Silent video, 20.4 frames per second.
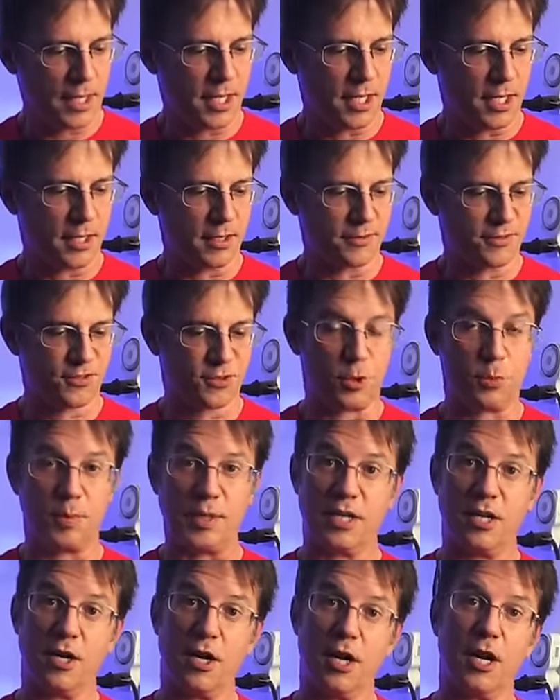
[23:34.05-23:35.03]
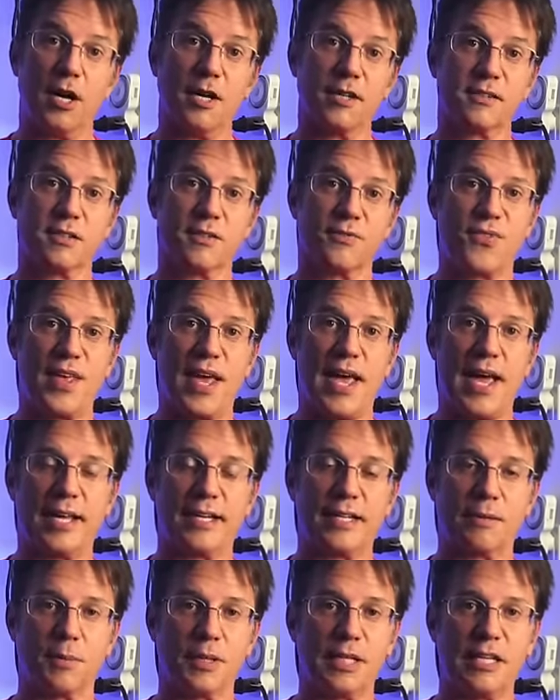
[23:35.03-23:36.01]
Uh, so because of
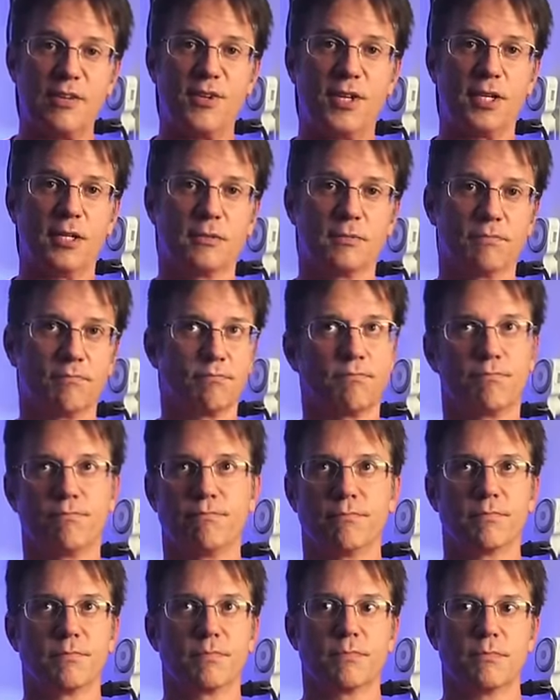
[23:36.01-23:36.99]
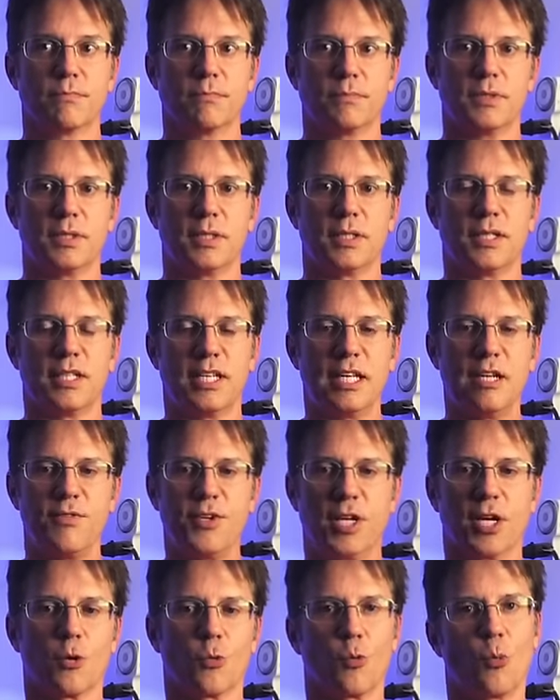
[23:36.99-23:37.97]
that, I'm leaving in the
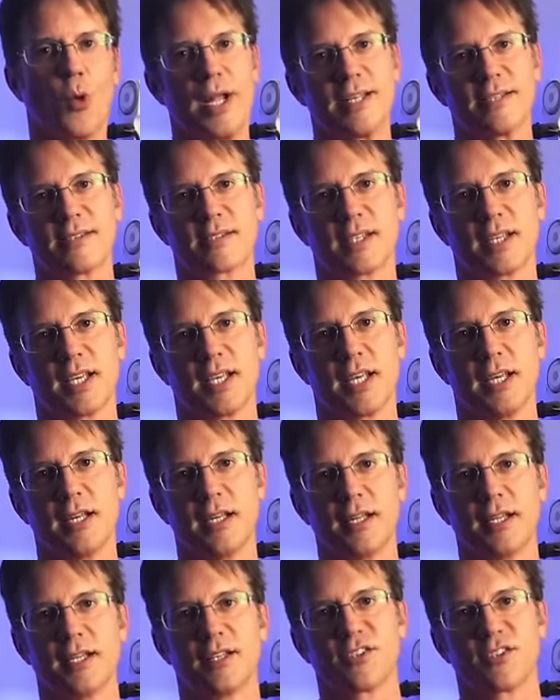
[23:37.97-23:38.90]
evening on Wednesday.